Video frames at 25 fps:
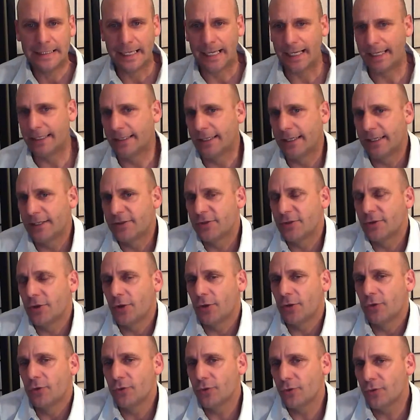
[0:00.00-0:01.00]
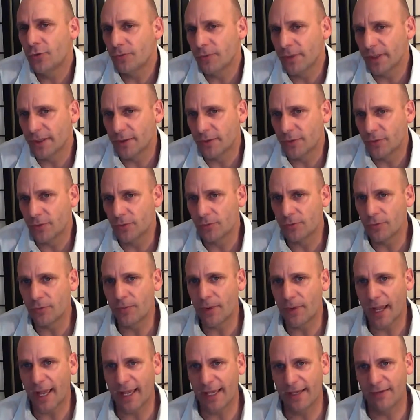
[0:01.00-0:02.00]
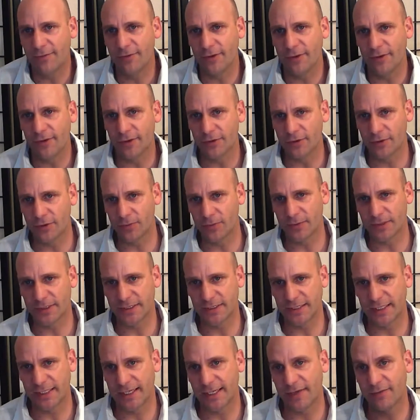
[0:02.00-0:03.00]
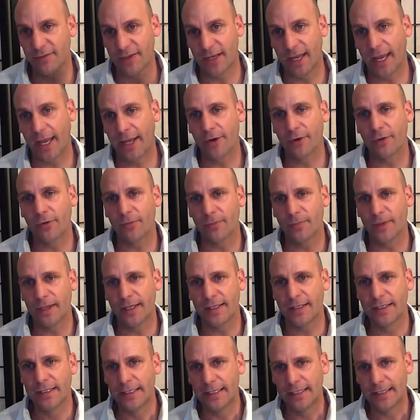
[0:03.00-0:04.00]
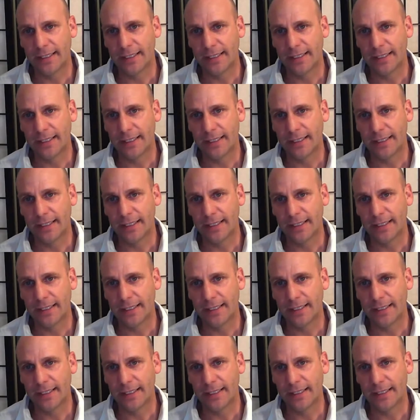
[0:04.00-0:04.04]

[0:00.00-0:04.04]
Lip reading: It's not normal behavior that you would see even adult men